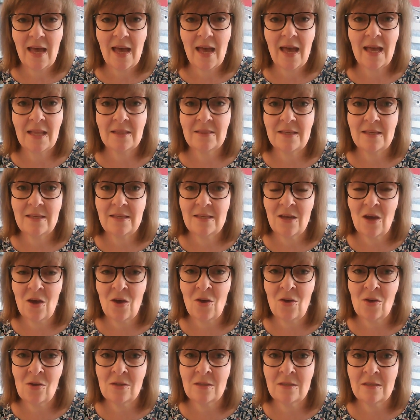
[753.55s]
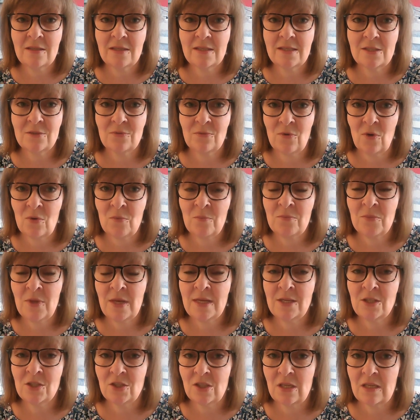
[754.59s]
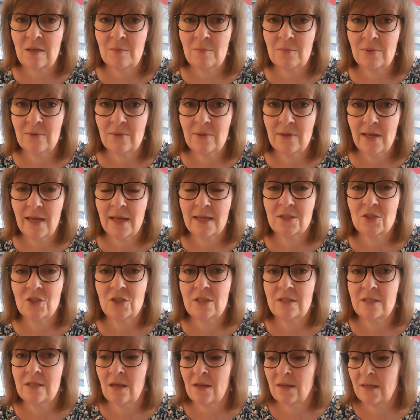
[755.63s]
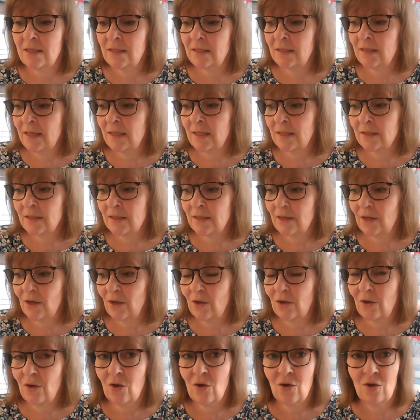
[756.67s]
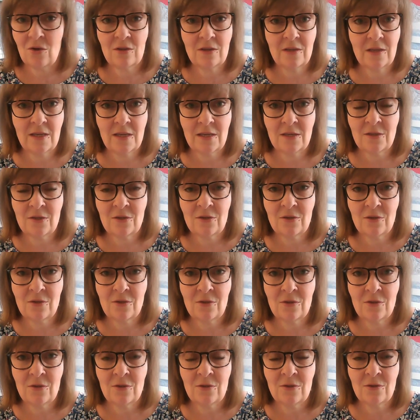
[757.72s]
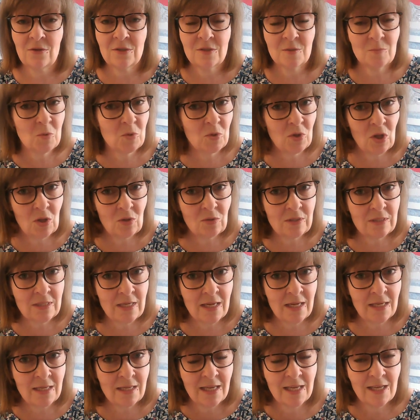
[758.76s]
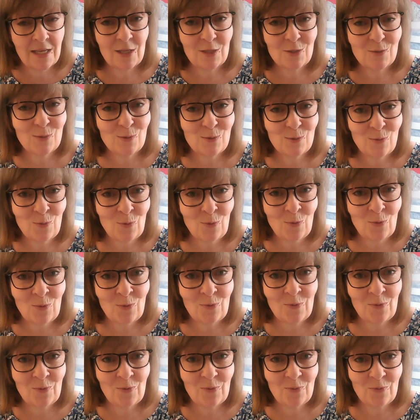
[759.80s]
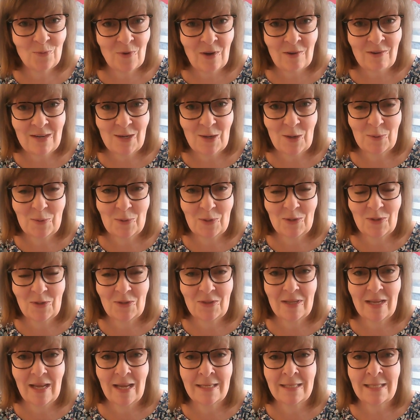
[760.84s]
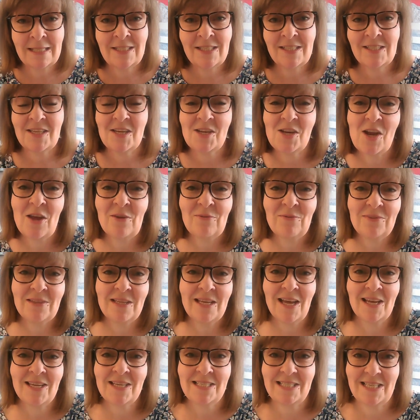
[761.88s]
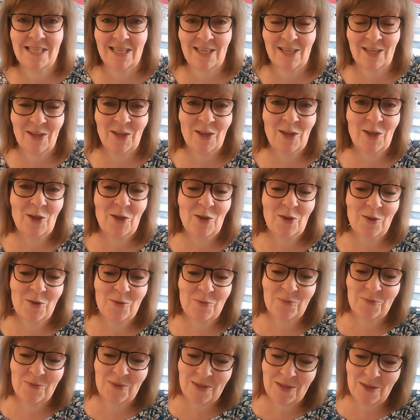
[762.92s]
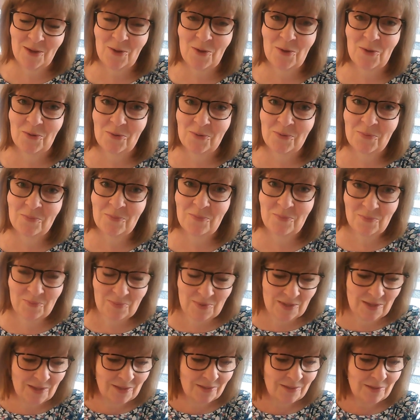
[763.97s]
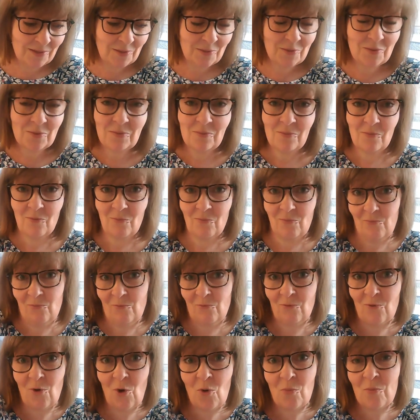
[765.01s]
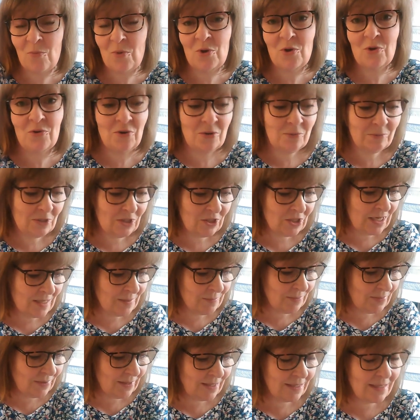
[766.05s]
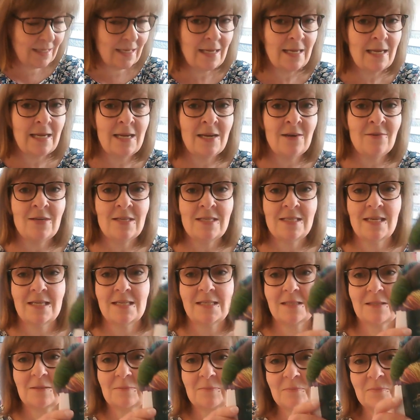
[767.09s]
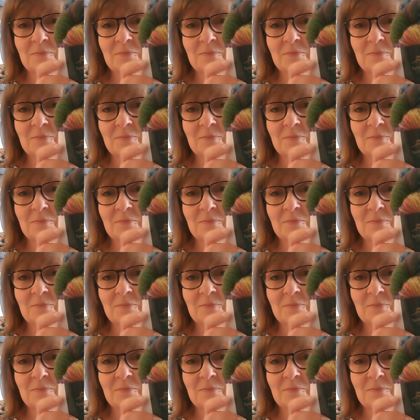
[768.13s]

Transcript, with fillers: and the yarn is from their sheep and she dyes it in her small holding so it's all very local and I just love the idea of the yarn being from her own sheaf and here it is.